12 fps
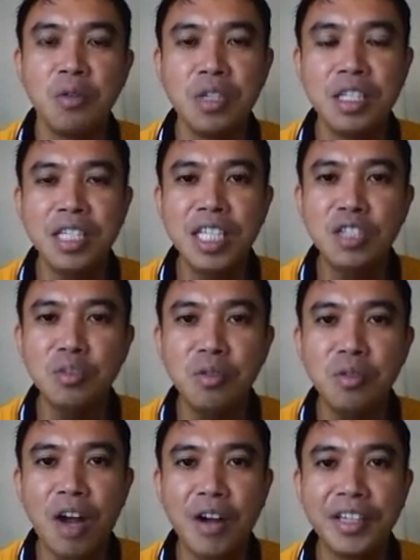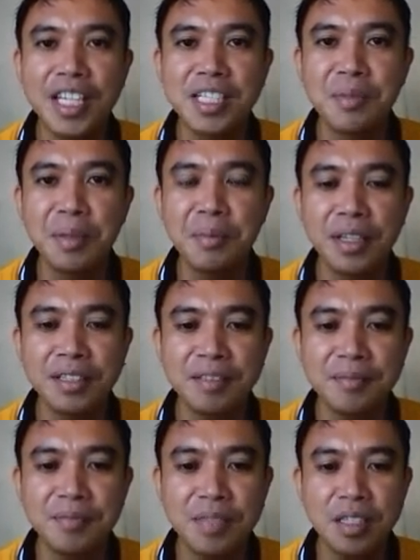we need to move our decimal point.
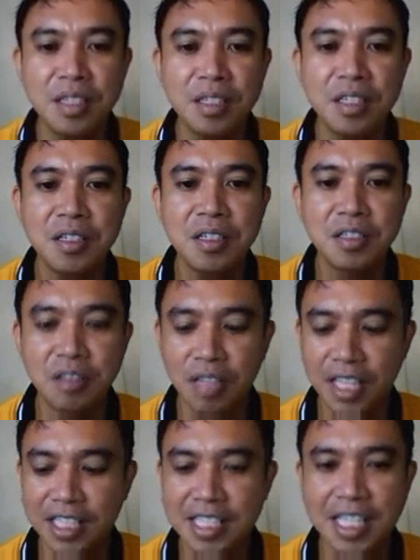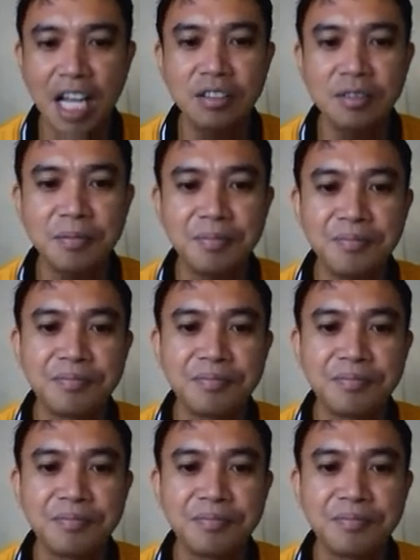So let us count.